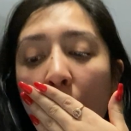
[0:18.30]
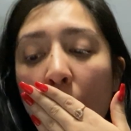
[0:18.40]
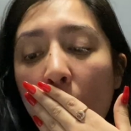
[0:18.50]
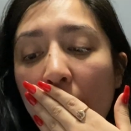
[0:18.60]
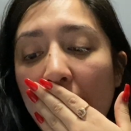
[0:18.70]

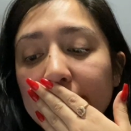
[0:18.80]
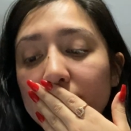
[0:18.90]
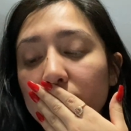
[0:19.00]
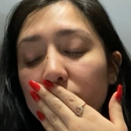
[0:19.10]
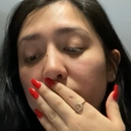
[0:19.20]
what we had to
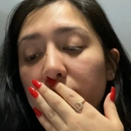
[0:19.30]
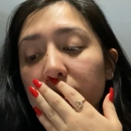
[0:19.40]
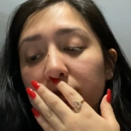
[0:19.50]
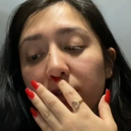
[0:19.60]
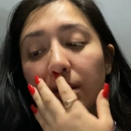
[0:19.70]
do
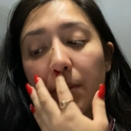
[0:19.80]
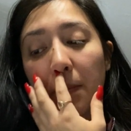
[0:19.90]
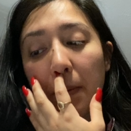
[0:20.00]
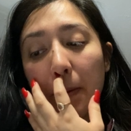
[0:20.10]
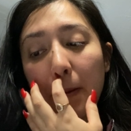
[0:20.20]
is
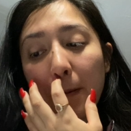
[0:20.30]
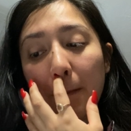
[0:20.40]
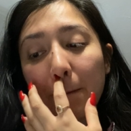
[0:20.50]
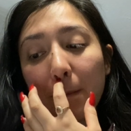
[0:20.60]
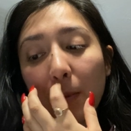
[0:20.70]

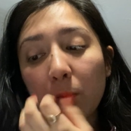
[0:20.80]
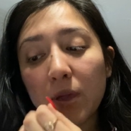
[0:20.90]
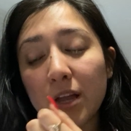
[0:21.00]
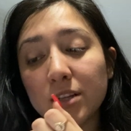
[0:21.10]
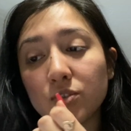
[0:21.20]
we
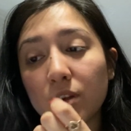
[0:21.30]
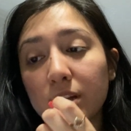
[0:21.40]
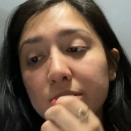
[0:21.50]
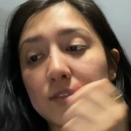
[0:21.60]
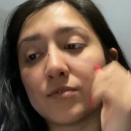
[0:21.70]
had
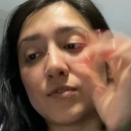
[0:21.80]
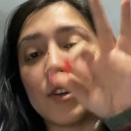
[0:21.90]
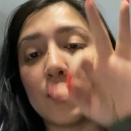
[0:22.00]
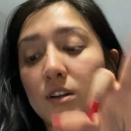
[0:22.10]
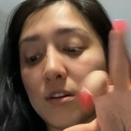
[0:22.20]
trials
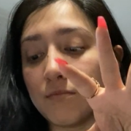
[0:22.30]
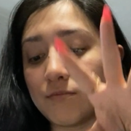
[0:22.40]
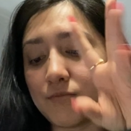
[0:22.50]
for